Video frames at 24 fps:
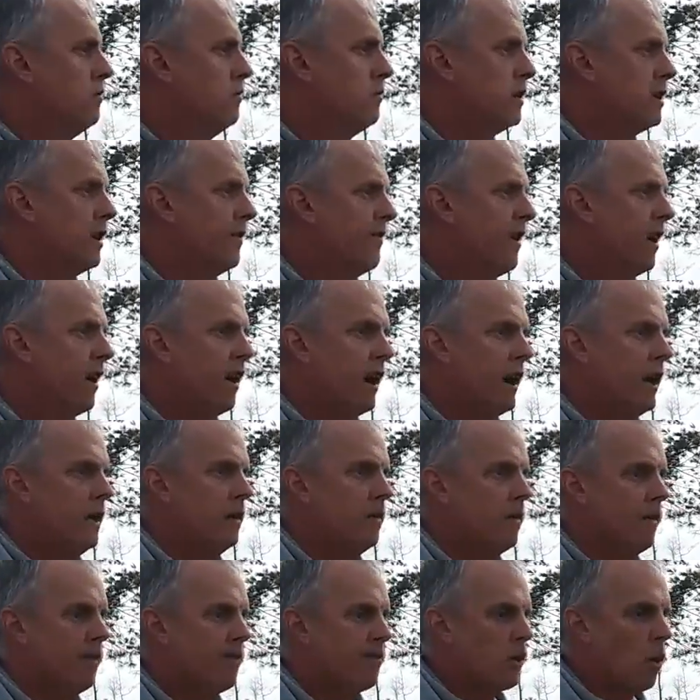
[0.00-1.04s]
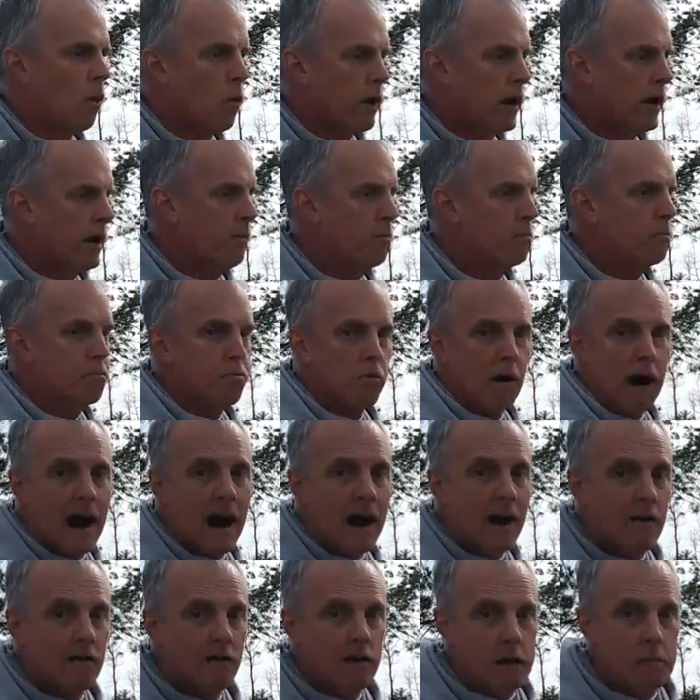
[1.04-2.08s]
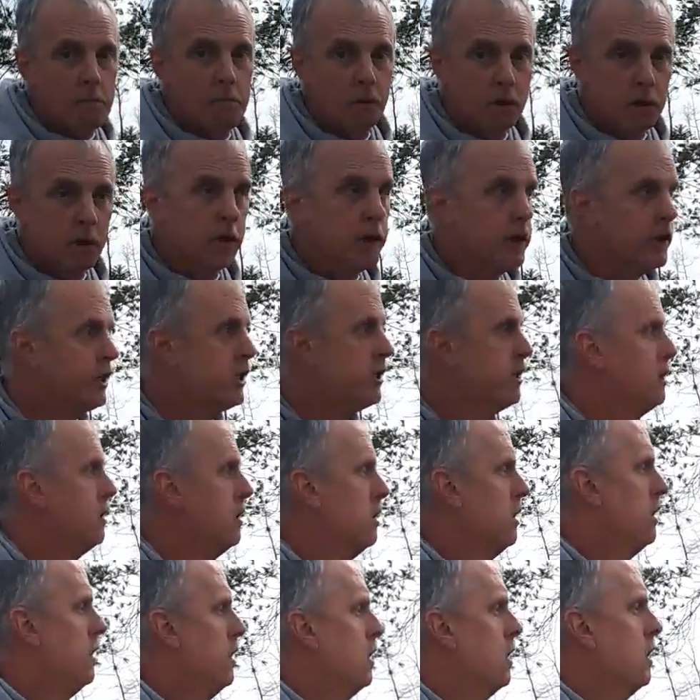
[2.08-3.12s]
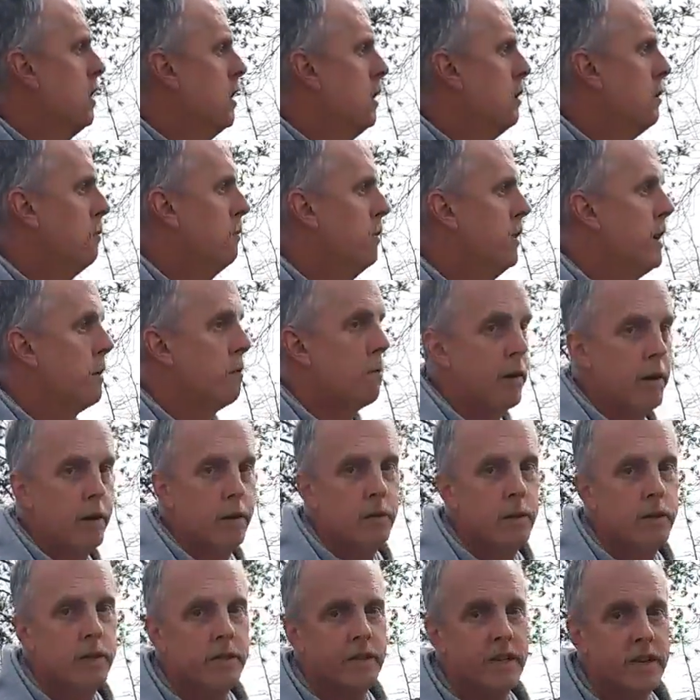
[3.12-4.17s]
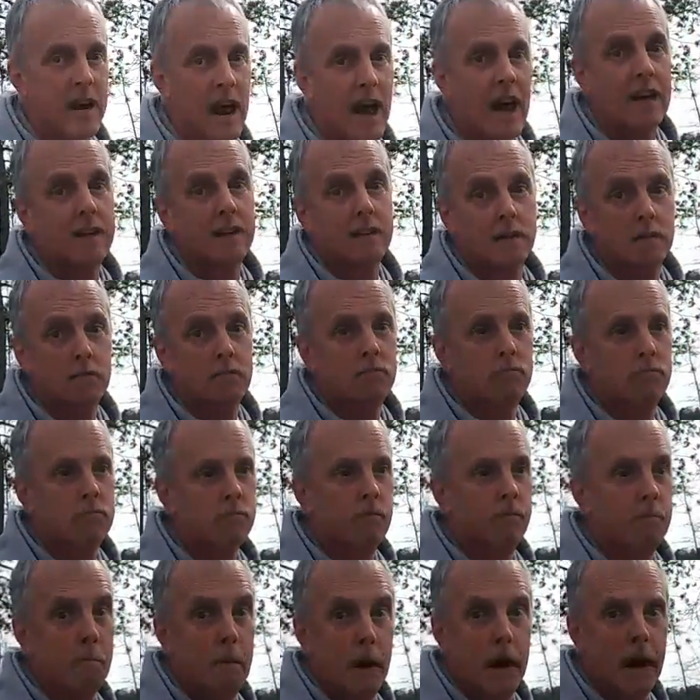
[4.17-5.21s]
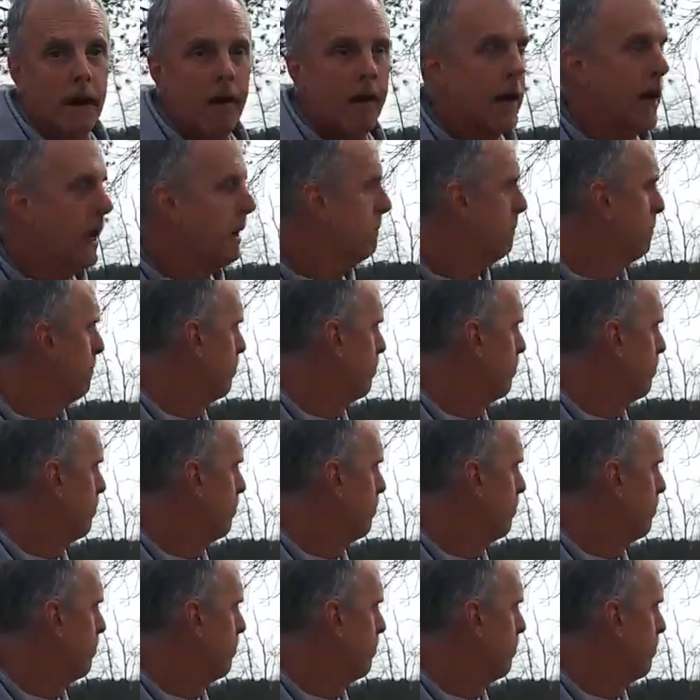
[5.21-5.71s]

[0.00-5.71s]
It's a very thorny, briary bush that produces a nice berry.